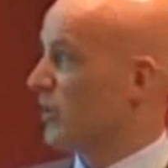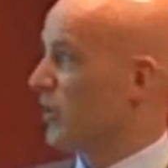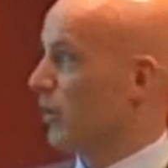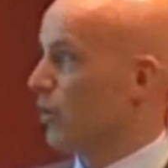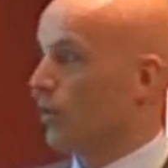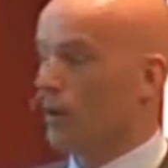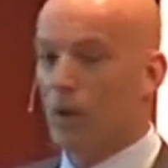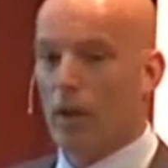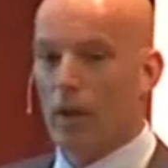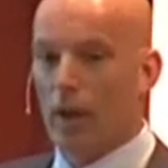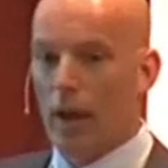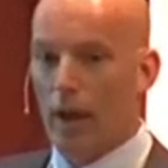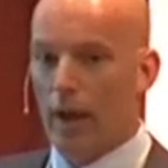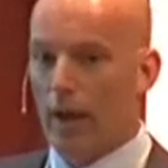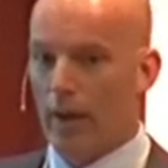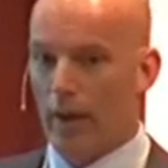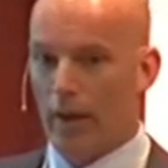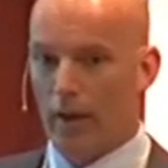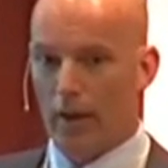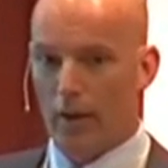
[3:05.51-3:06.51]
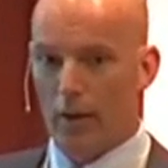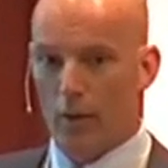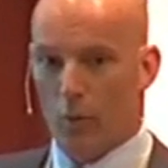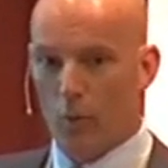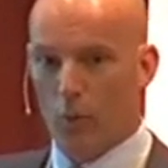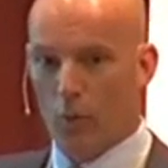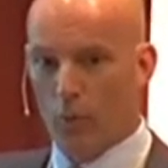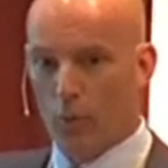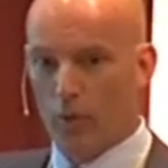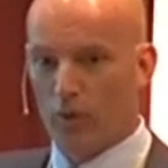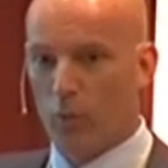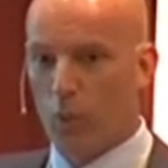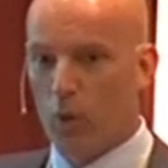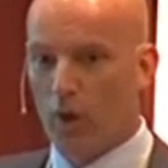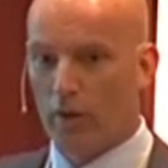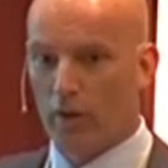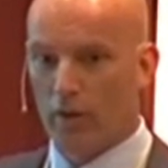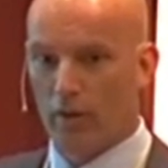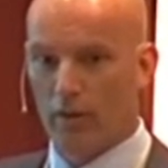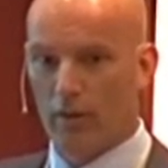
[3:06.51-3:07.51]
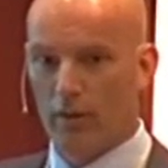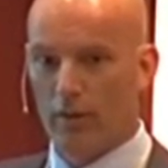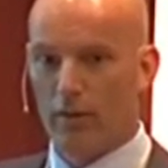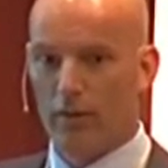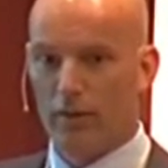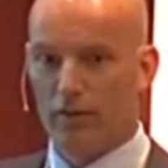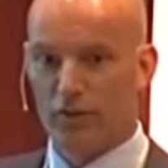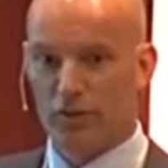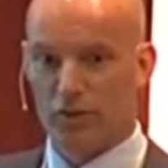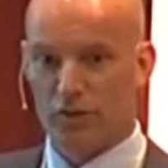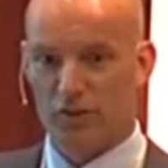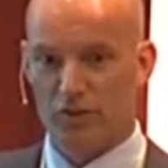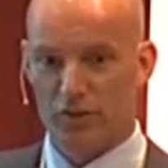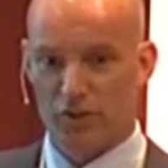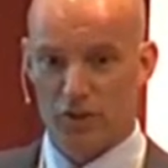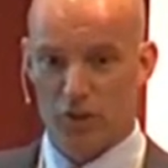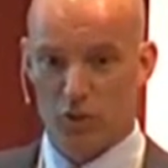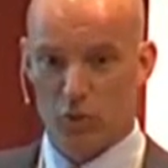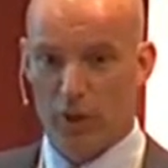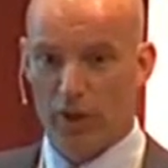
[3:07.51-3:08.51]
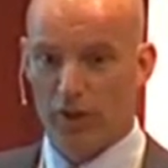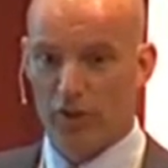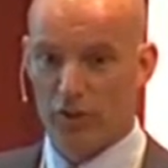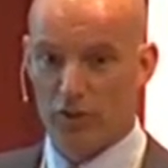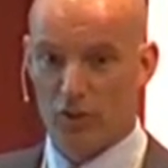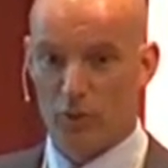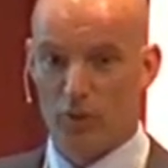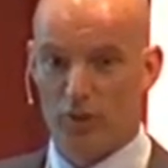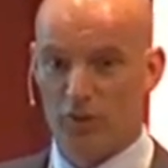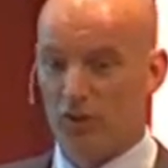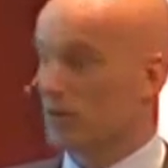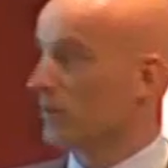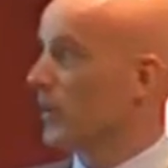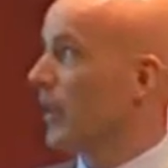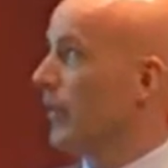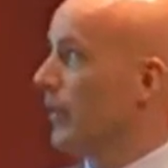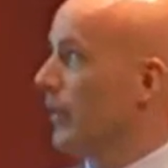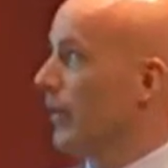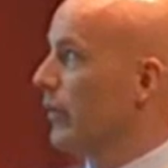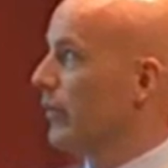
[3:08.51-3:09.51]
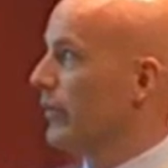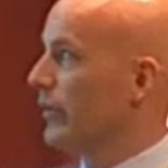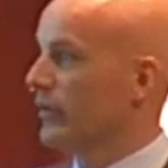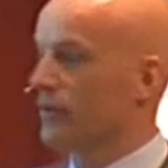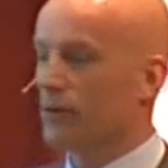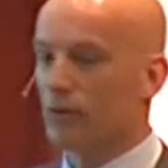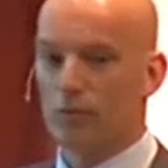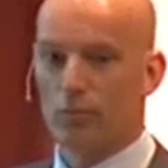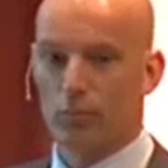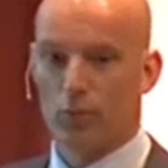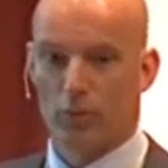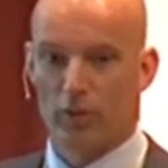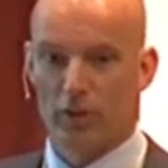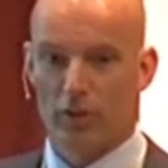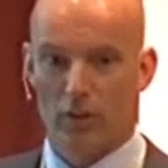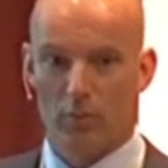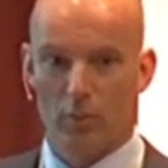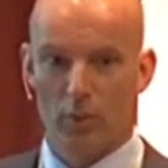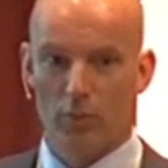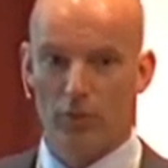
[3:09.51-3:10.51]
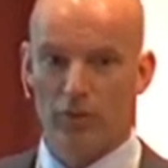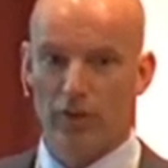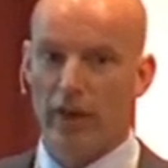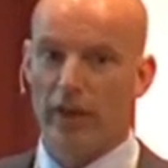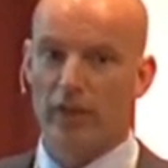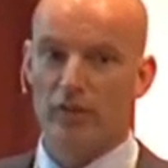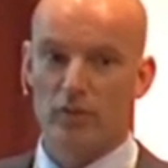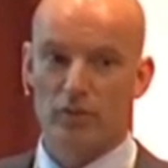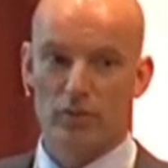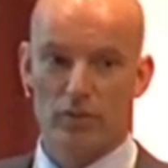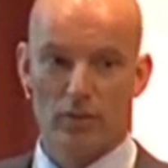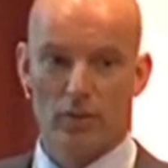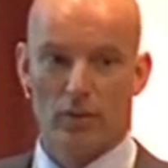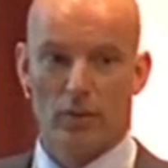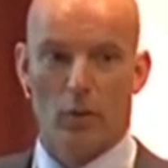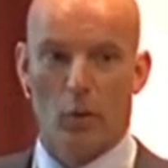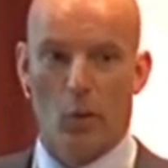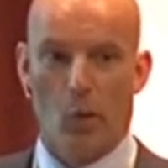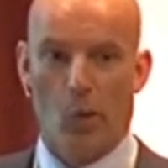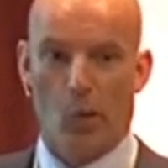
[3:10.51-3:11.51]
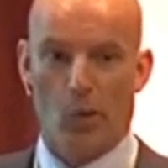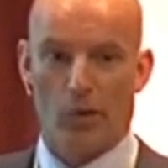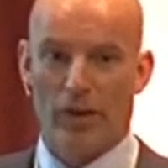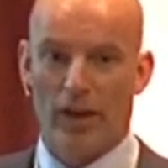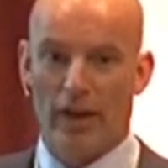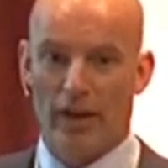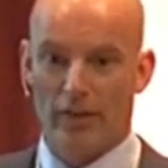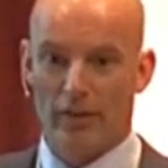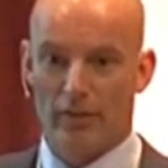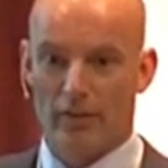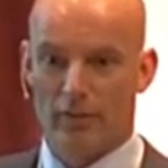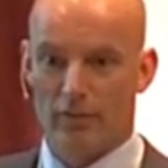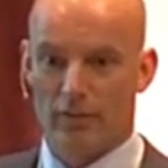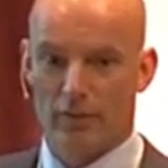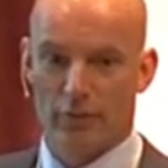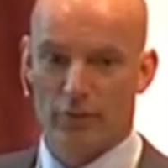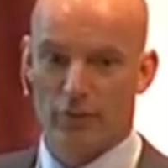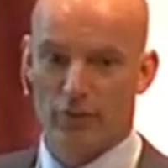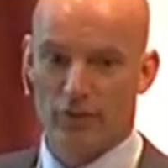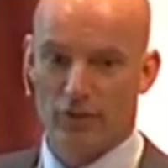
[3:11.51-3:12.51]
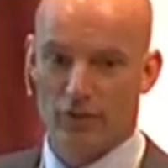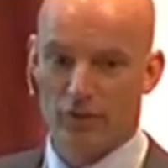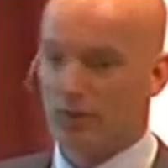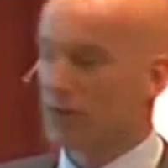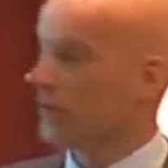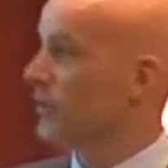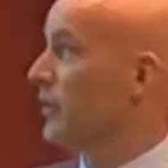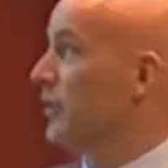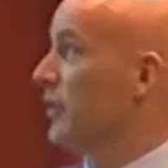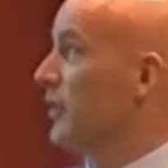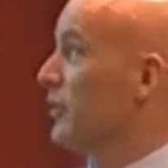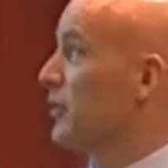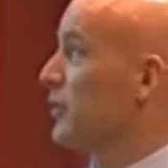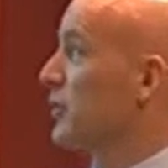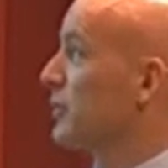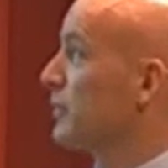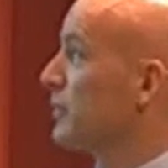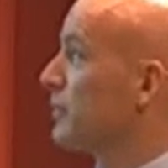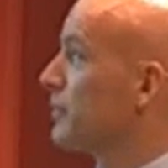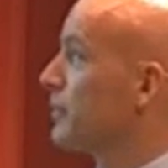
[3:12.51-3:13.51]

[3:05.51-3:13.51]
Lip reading: So with one situation or one scenario, you could probably come up with 8 or 9 different alternatives.